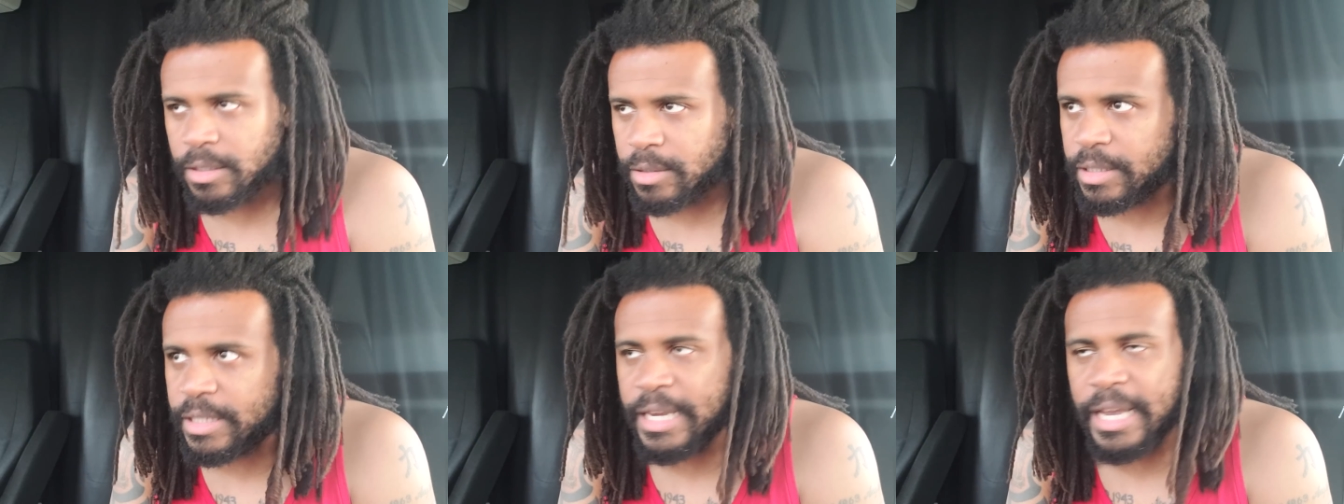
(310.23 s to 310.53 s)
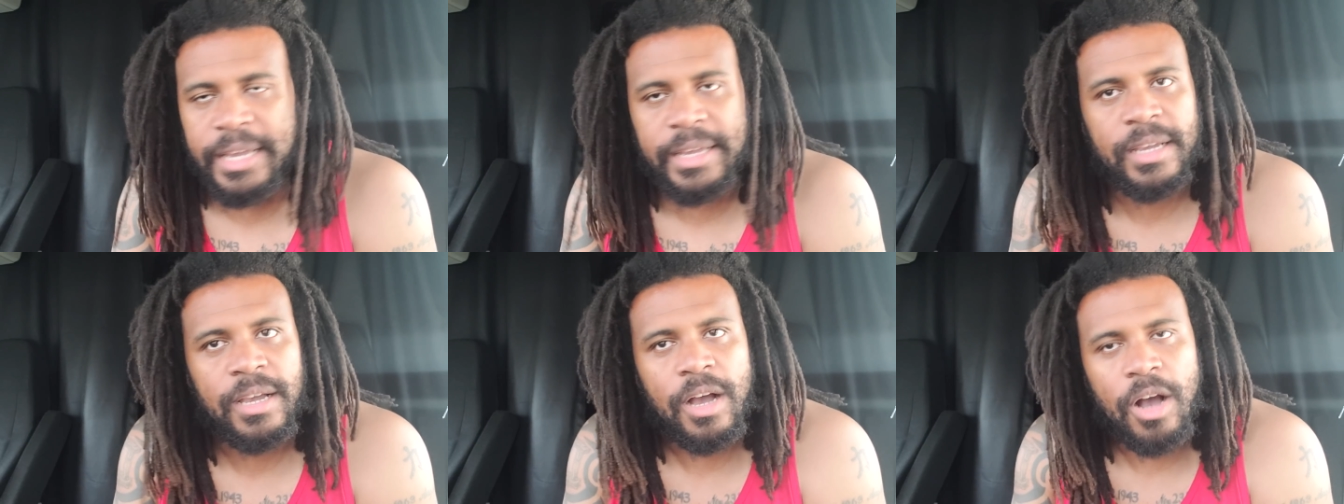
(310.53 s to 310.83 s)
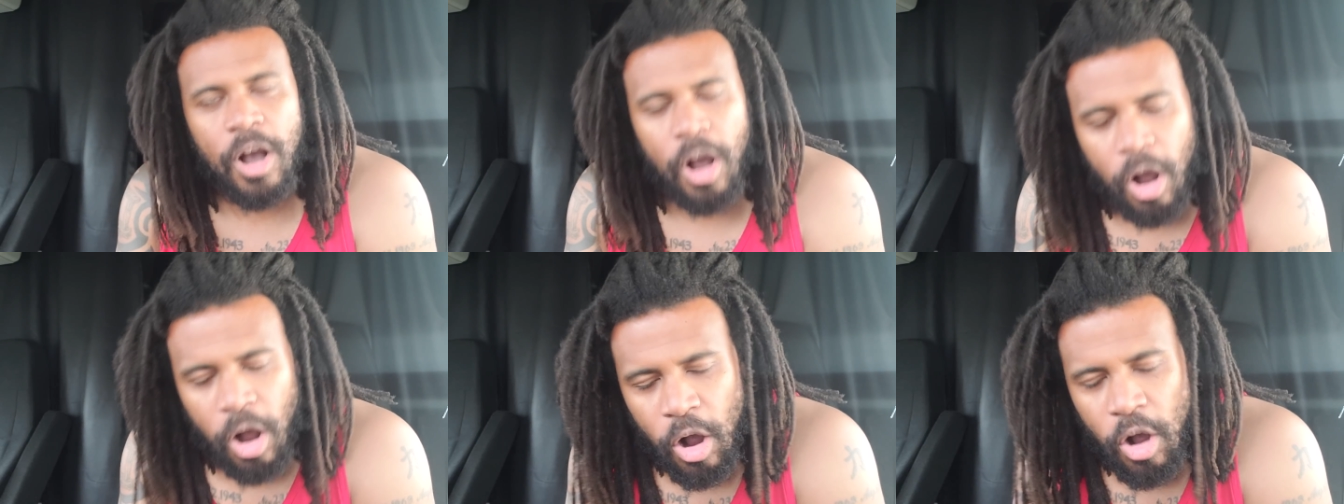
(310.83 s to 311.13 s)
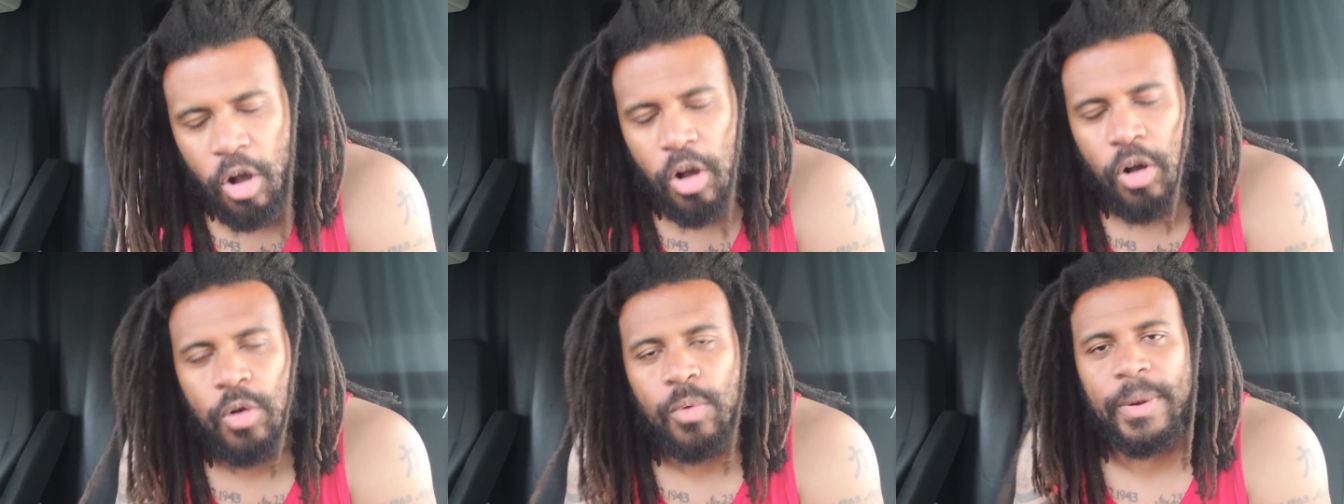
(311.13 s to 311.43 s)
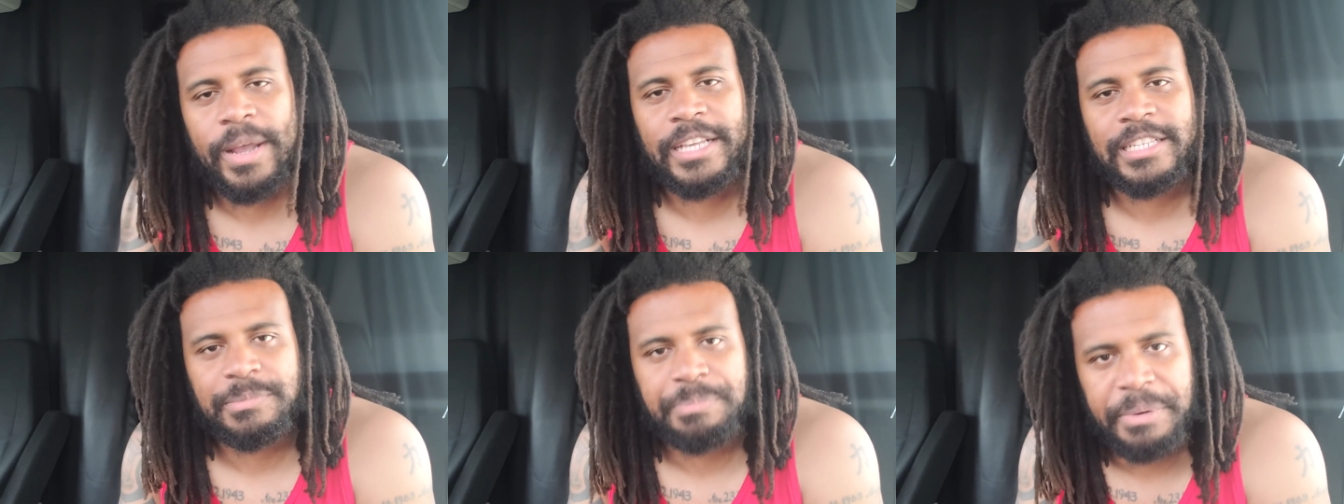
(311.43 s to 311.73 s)
Okay,
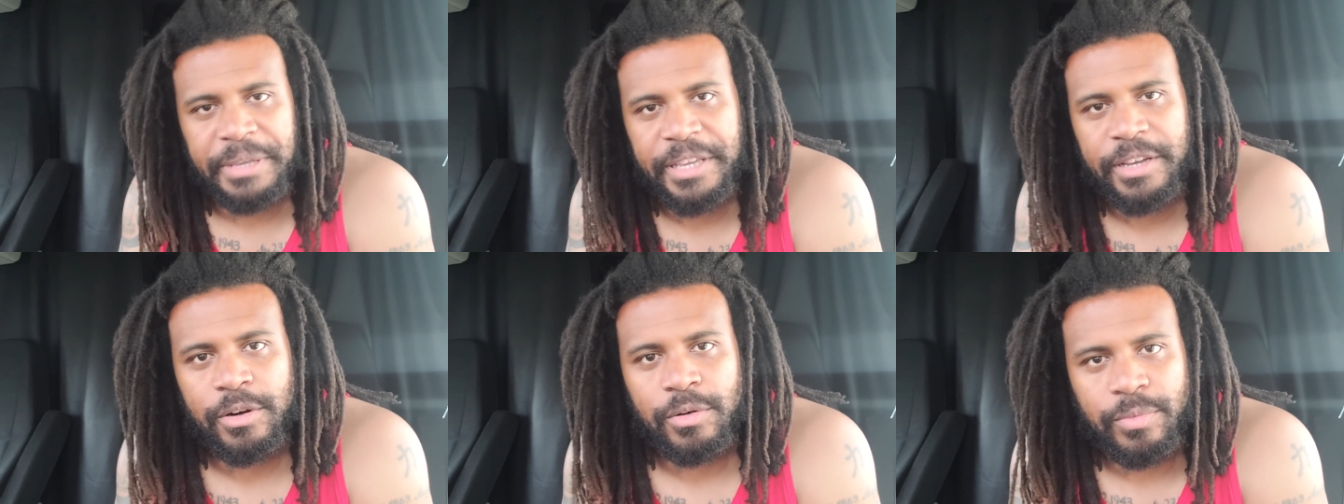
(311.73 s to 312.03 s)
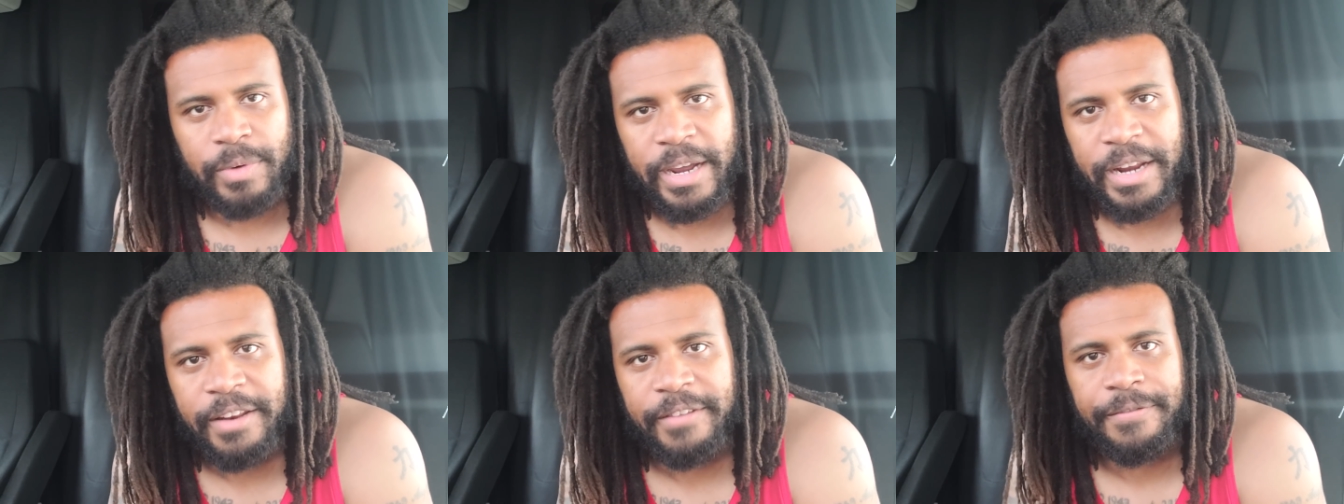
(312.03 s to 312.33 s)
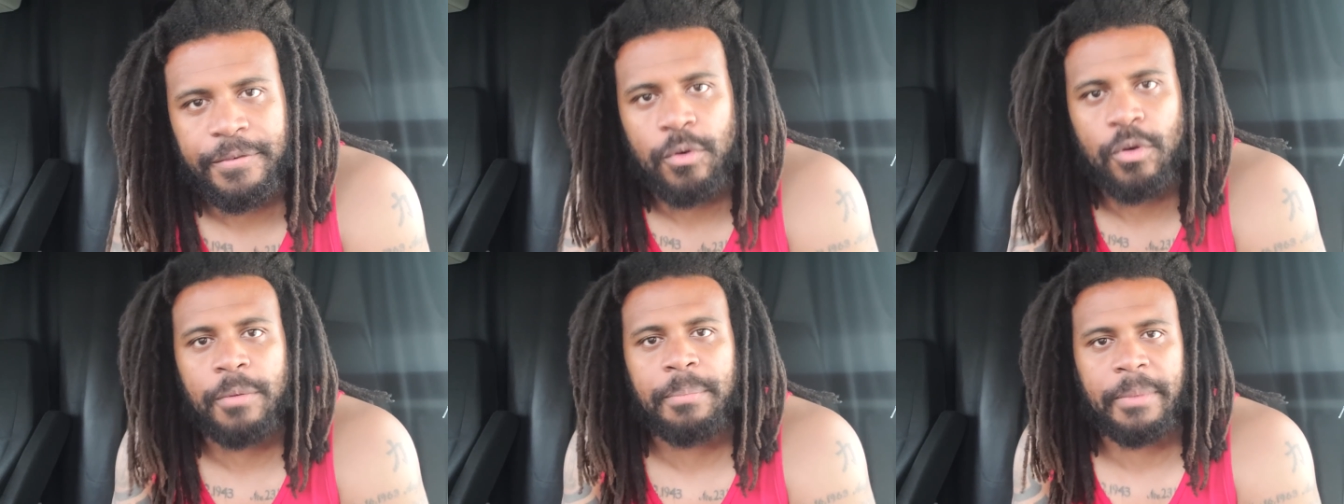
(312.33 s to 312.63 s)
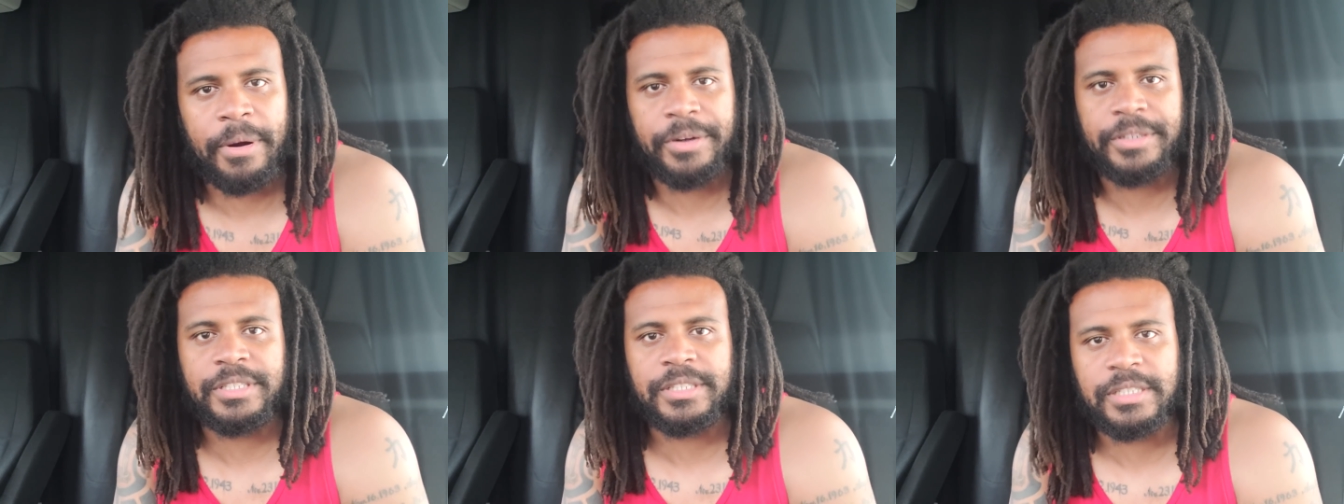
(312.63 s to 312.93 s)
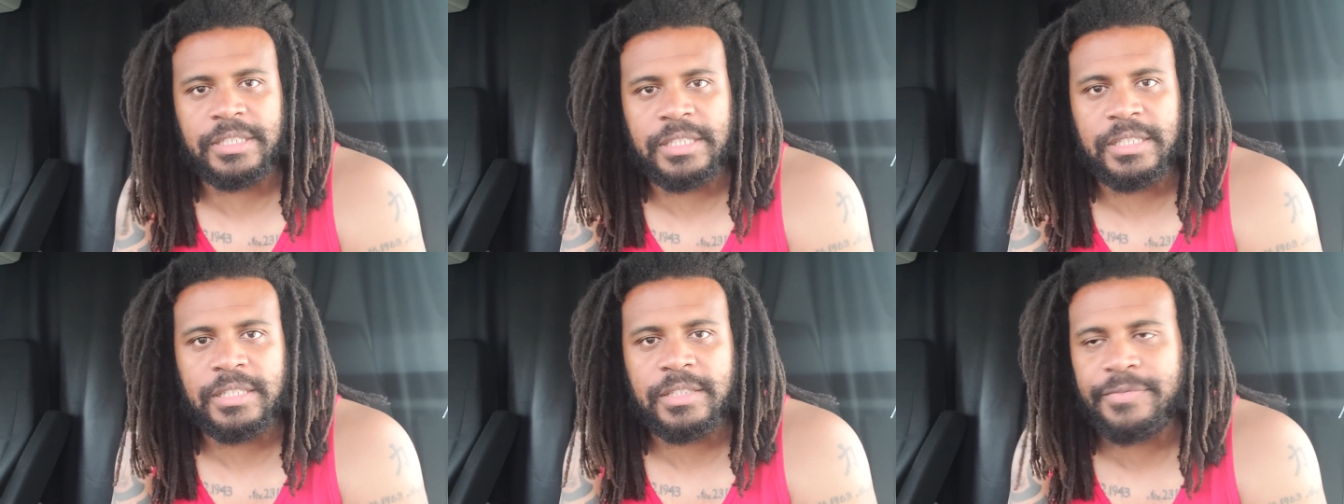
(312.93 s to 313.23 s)
always be ready for
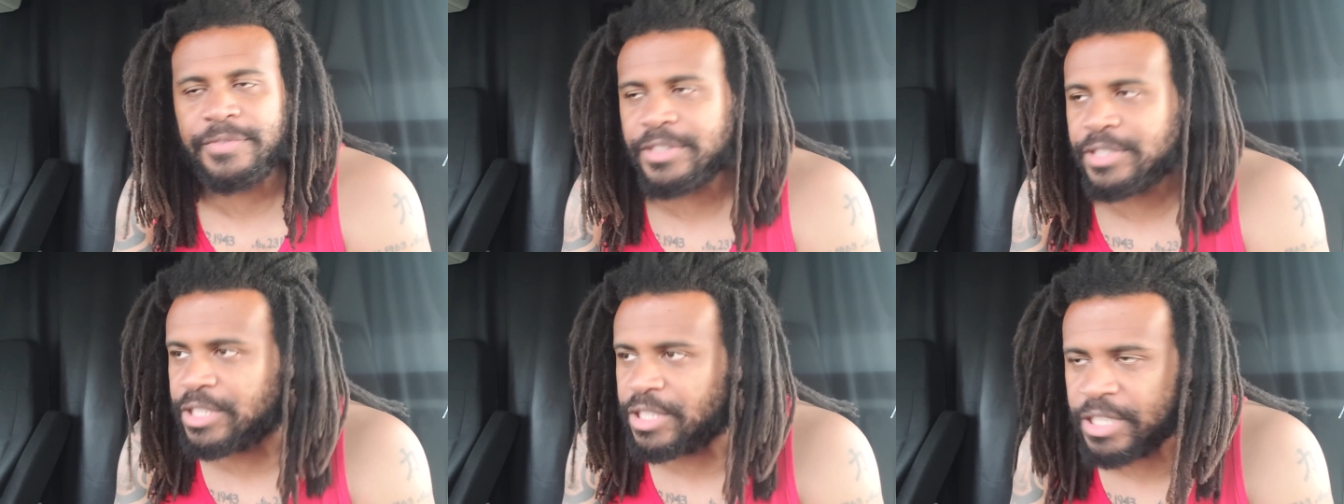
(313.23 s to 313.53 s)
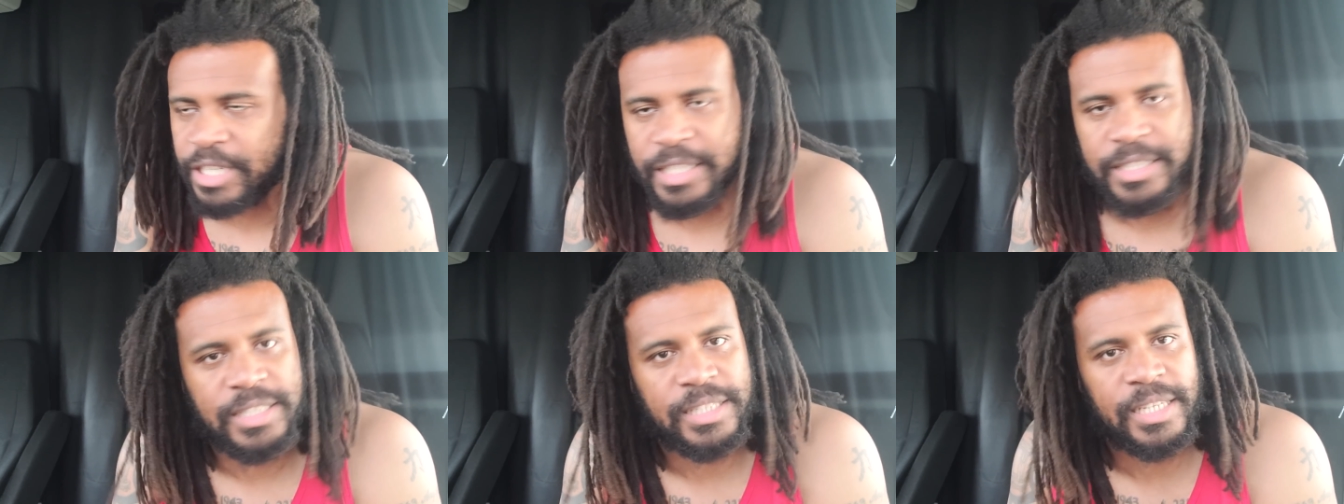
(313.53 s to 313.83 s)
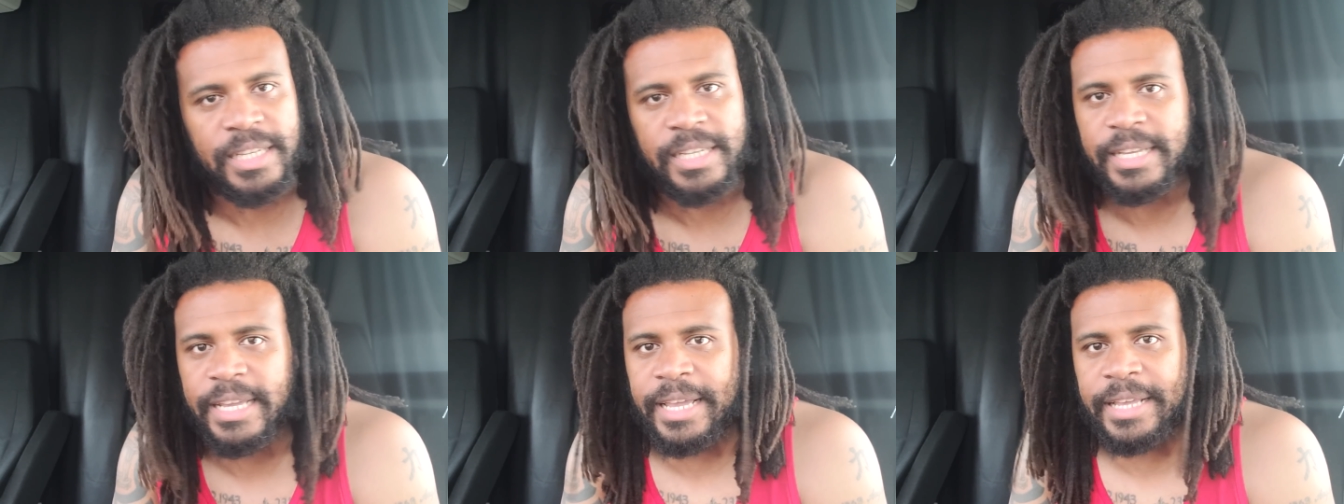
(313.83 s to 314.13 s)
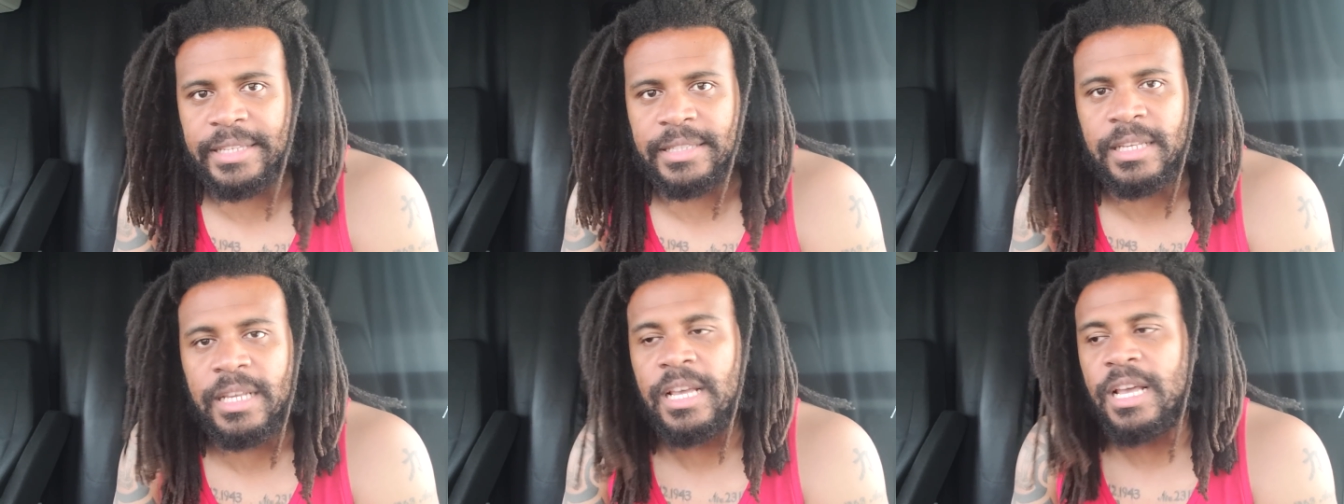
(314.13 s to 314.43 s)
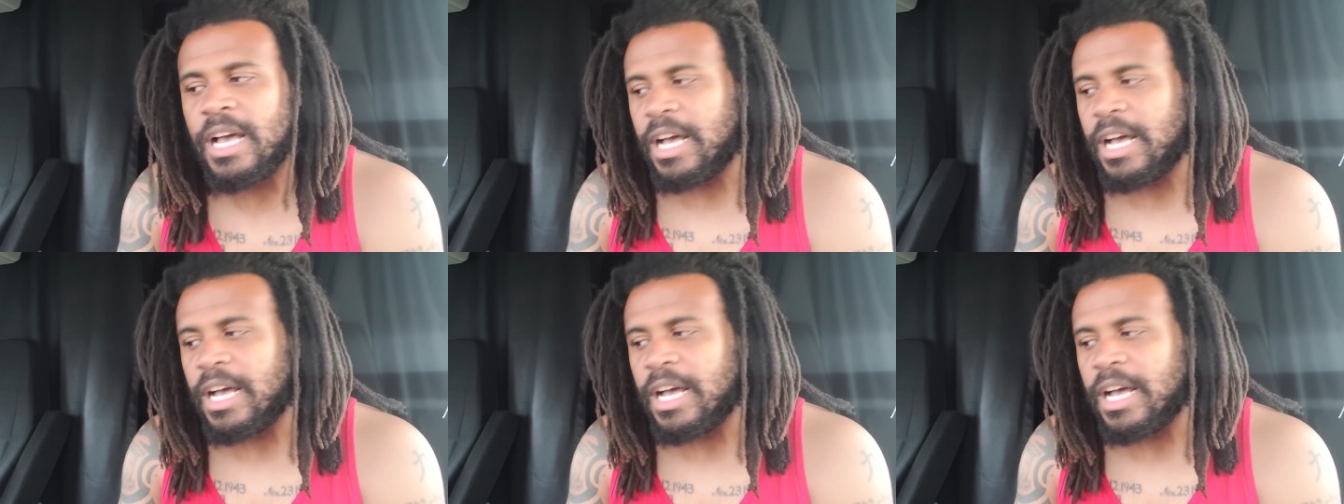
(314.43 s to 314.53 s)
emergencies for just in case